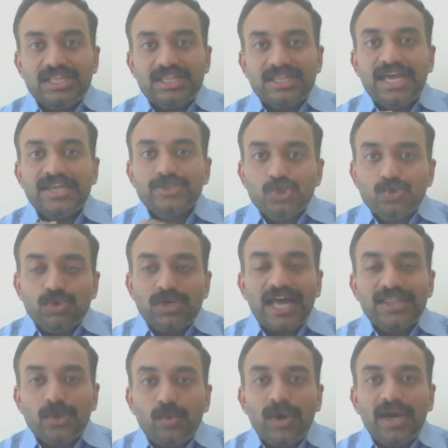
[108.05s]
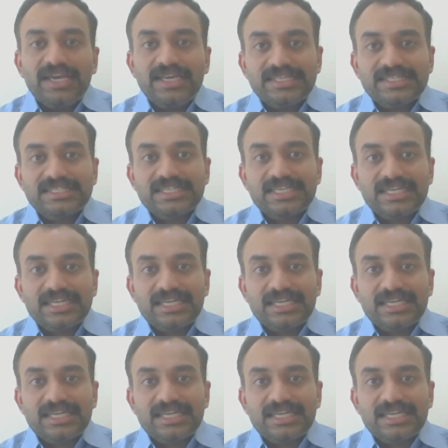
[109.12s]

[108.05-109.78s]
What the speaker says: that you would otherwise